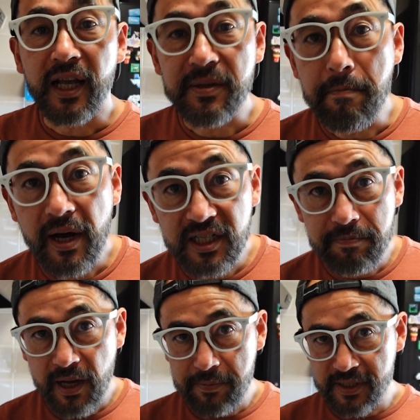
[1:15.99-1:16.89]
It's a
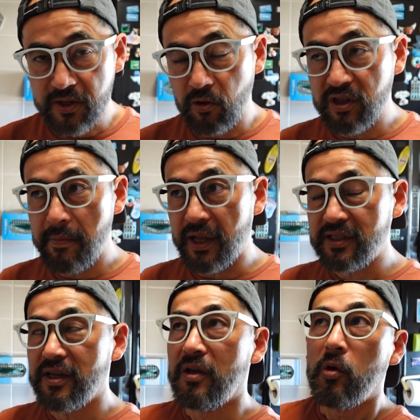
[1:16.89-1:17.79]
multi-purpose
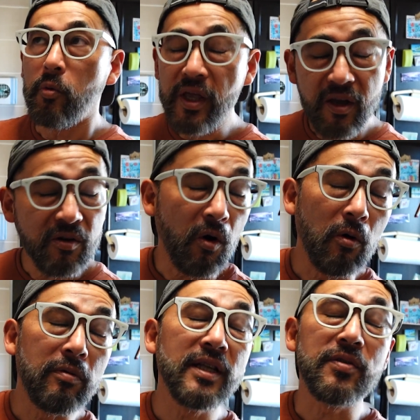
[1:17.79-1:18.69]
condiment we
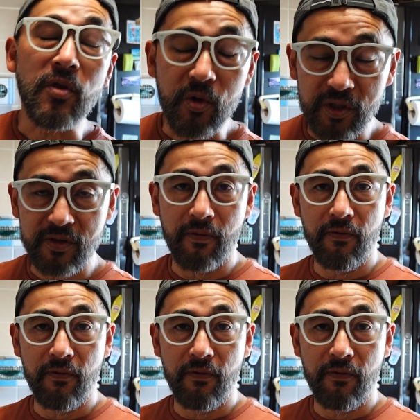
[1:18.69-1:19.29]
always use